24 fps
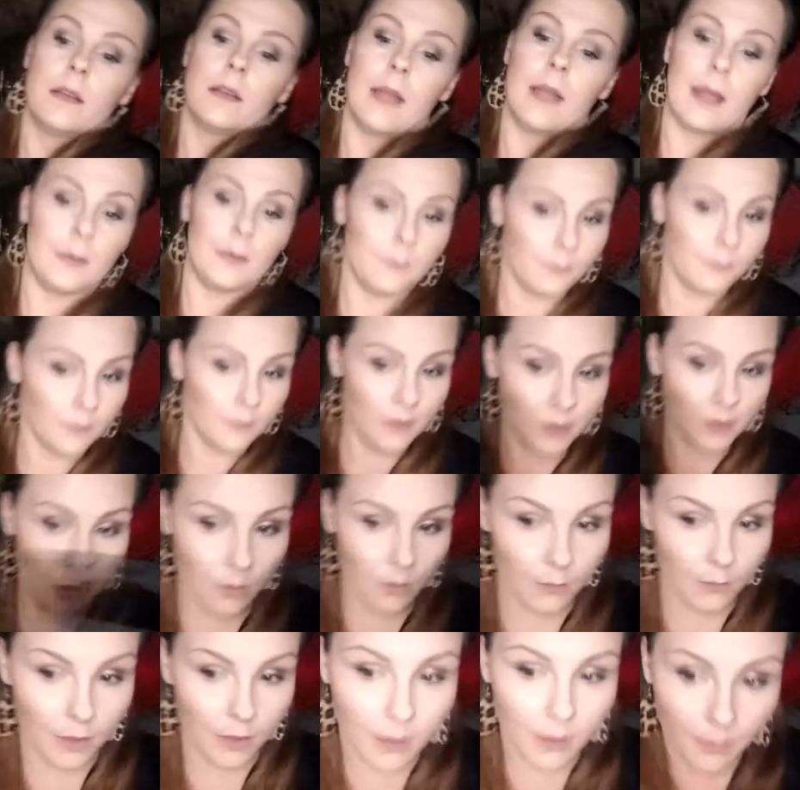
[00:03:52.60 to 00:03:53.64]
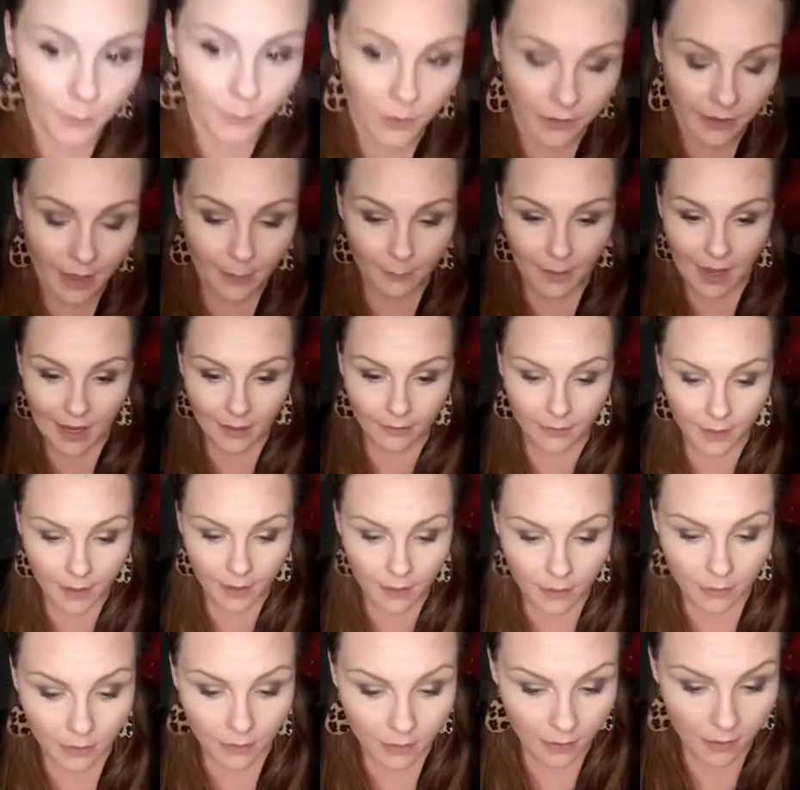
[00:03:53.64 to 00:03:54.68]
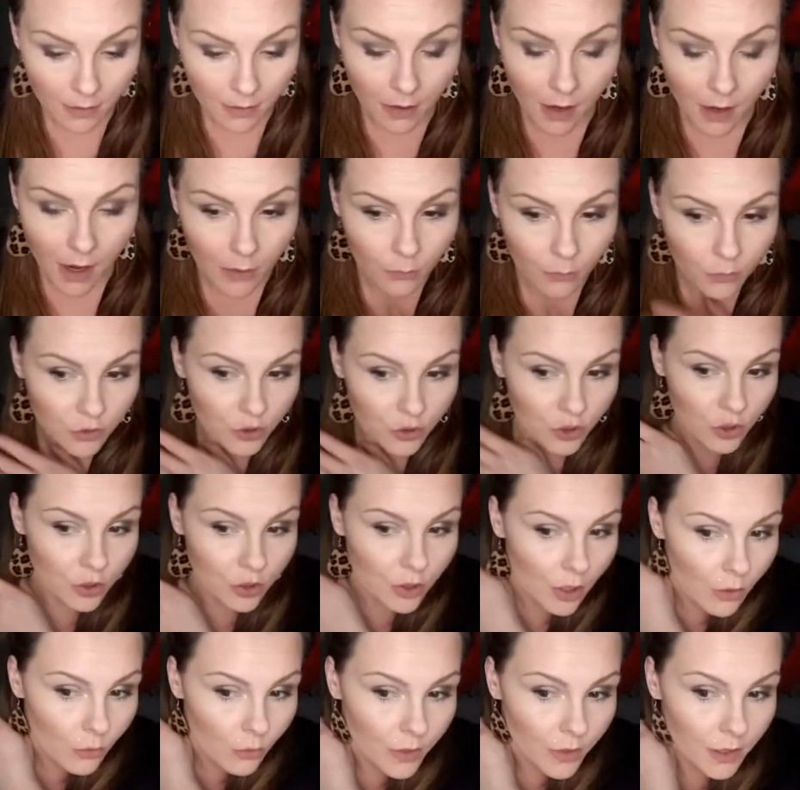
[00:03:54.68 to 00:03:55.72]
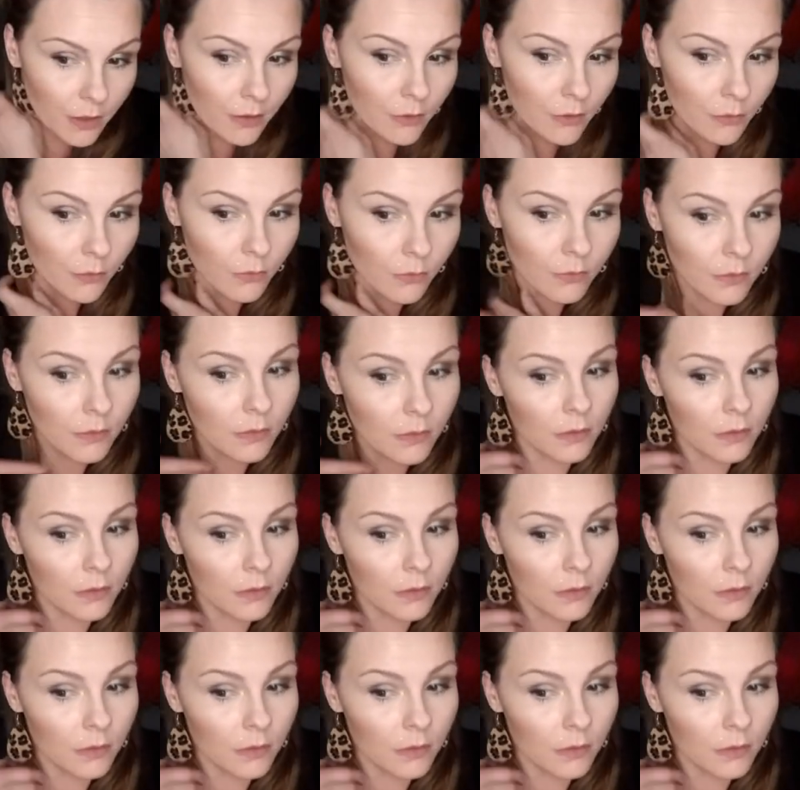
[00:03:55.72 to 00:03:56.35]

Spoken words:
Okay, so I'm going to put that back there. I will show you